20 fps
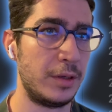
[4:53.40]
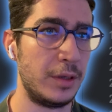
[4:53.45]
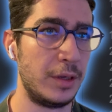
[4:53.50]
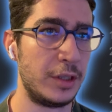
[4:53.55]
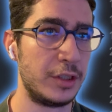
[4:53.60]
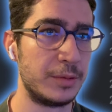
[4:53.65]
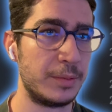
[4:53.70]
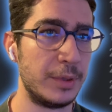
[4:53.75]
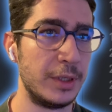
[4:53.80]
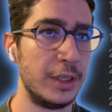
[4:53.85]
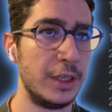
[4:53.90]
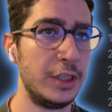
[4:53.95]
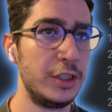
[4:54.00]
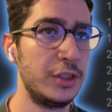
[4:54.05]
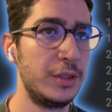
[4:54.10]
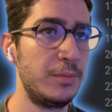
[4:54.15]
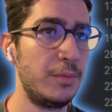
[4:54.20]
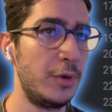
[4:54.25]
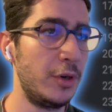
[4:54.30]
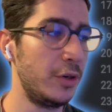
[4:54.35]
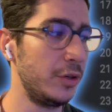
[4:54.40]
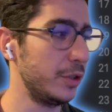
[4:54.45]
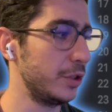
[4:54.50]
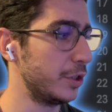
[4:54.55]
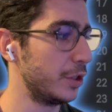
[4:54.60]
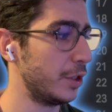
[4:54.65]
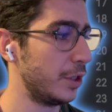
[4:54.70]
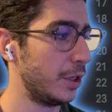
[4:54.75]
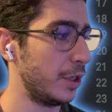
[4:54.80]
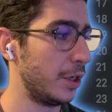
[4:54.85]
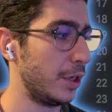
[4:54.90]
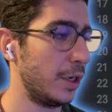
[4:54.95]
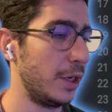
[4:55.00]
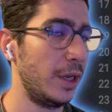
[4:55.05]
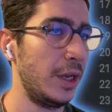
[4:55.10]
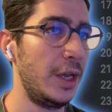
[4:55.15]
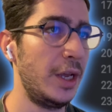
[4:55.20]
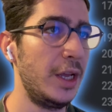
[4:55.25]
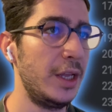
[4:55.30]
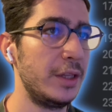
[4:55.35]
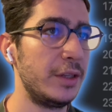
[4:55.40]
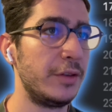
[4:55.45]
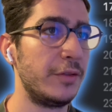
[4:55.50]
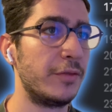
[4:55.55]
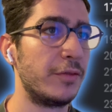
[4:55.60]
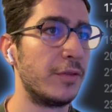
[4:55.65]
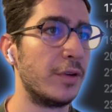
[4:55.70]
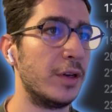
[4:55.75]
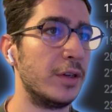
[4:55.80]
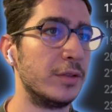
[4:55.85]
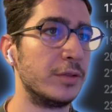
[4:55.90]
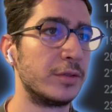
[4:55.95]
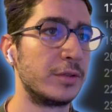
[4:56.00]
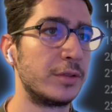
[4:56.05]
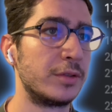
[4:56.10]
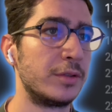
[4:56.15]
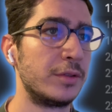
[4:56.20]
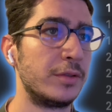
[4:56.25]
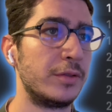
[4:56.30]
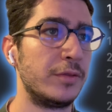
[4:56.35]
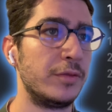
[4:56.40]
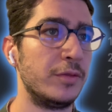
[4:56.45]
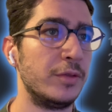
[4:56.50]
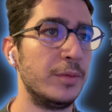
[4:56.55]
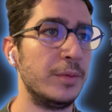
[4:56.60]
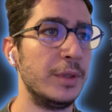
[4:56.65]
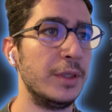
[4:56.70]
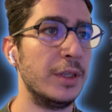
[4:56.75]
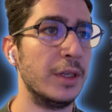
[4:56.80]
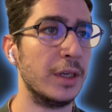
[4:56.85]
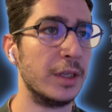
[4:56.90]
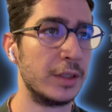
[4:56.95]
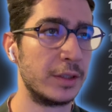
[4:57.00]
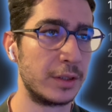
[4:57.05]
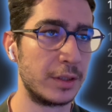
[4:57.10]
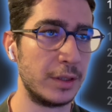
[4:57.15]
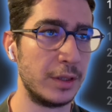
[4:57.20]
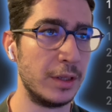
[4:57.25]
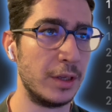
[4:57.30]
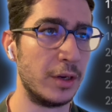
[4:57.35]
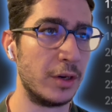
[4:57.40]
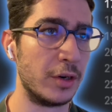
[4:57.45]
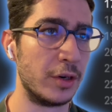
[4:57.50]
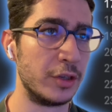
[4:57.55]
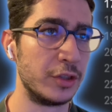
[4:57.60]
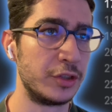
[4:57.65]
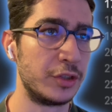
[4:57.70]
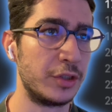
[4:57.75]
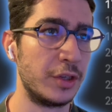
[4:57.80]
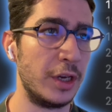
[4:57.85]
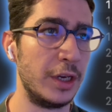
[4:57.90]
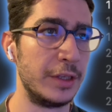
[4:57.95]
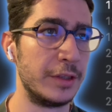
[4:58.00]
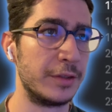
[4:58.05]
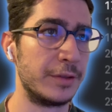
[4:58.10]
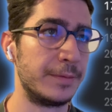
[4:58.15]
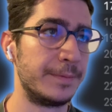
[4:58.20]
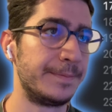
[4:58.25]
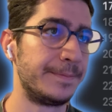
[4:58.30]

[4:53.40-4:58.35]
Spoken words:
explanation mark, and the font will be that large title.